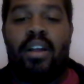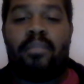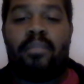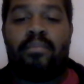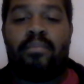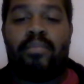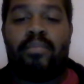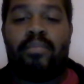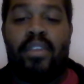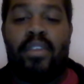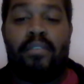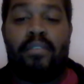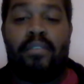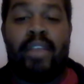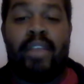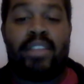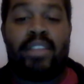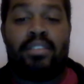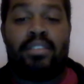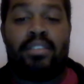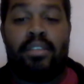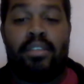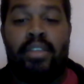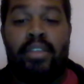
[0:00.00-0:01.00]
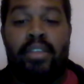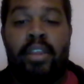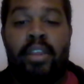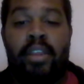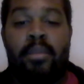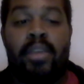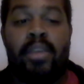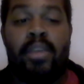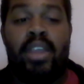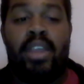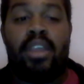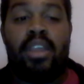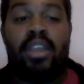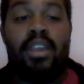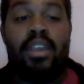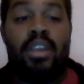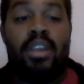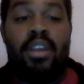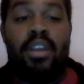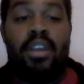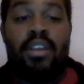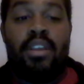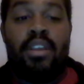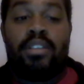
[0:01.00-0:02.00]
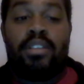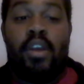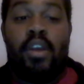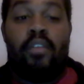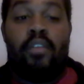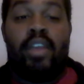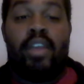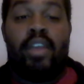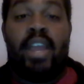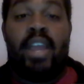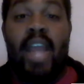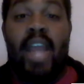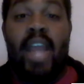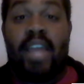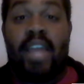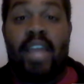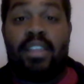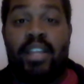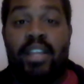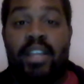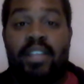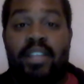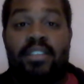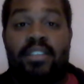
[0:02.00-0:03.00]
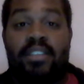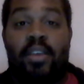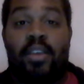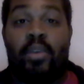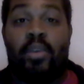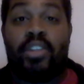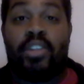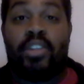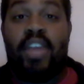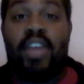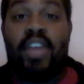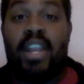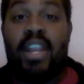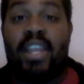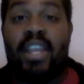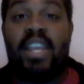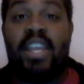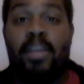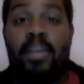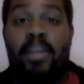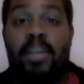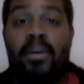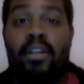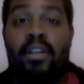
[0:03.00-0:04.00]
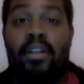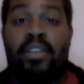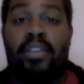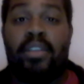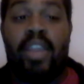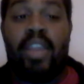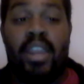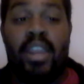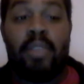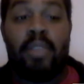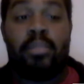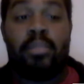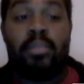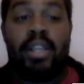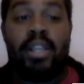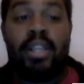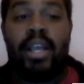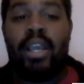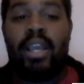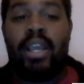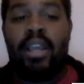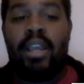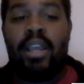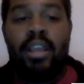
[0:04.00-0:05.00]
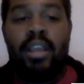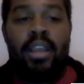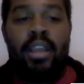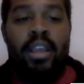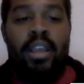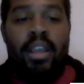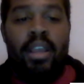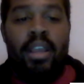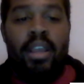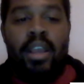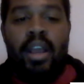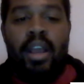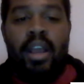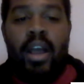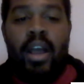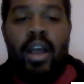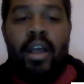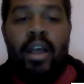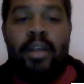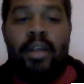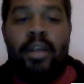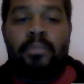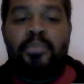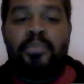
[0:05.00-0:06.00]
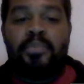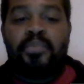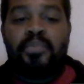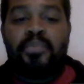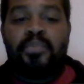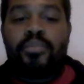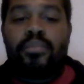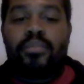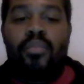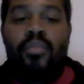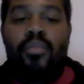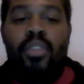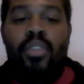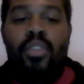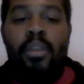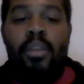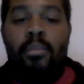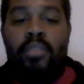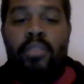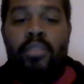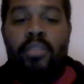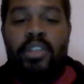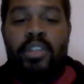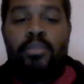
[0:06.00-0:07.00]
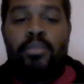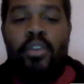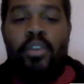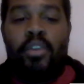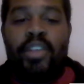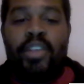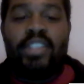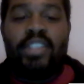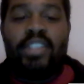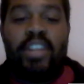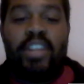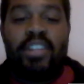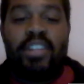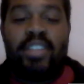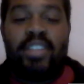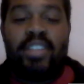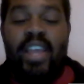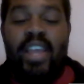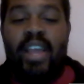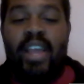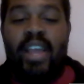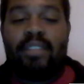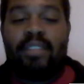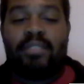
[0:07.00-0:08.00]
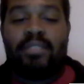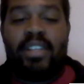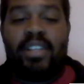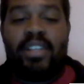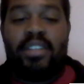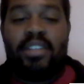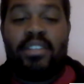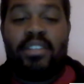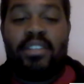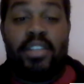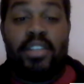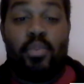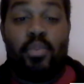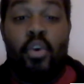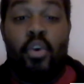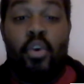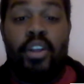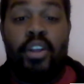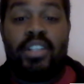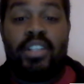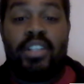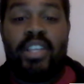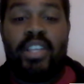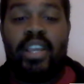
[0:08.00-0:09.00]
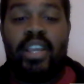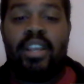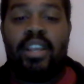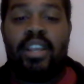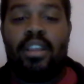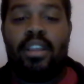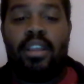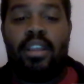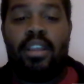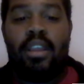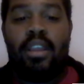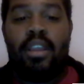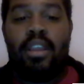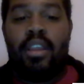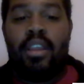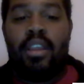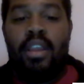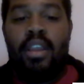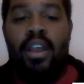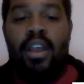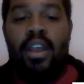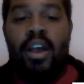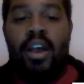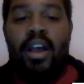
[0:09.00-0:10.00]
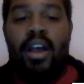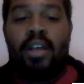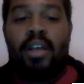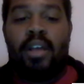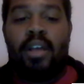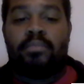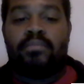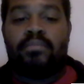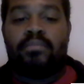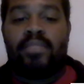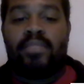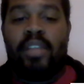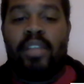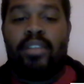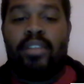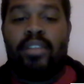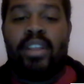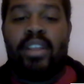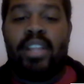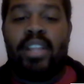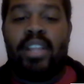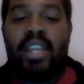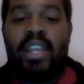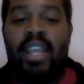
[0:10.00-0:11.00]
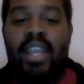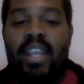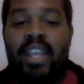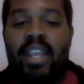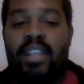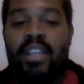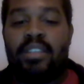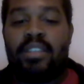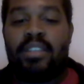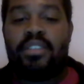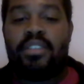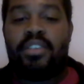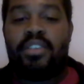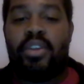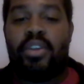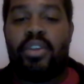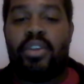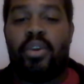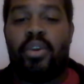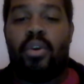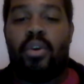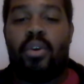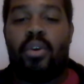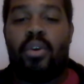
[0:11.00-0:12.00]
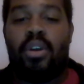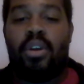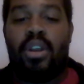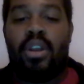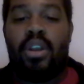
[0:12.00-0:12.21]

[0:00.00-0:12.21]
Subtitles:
the effects of the therapy to overhead athletes that we're trying to keep healthy and in play. There's more research that is warranted, definitely needed to